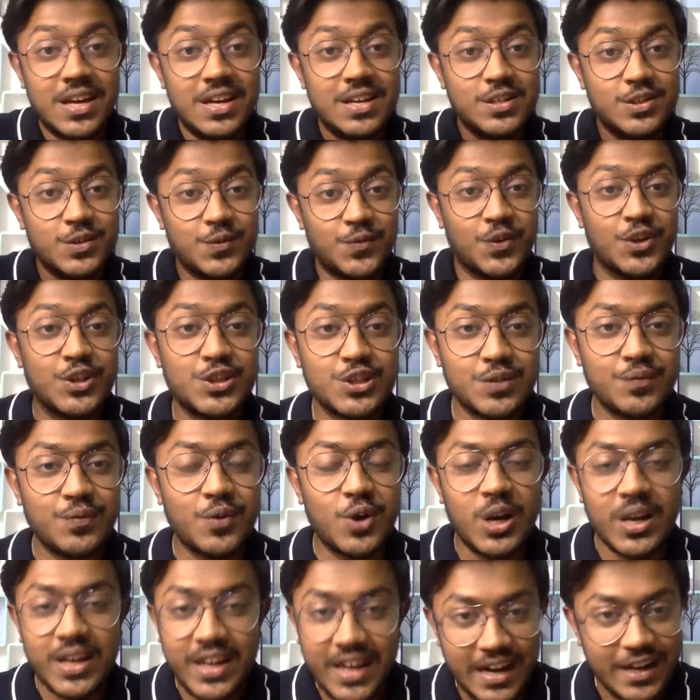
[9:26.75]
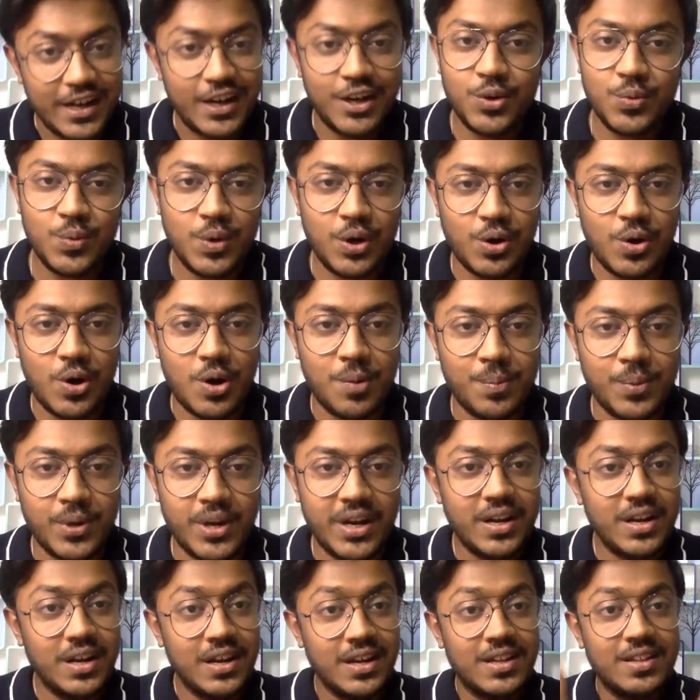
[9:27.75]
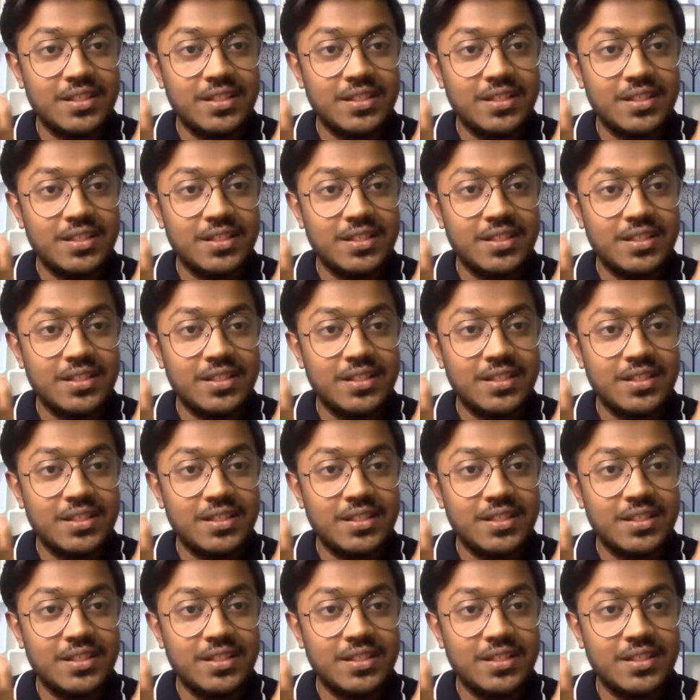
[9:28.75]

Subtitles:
So first of all, get into a corporate.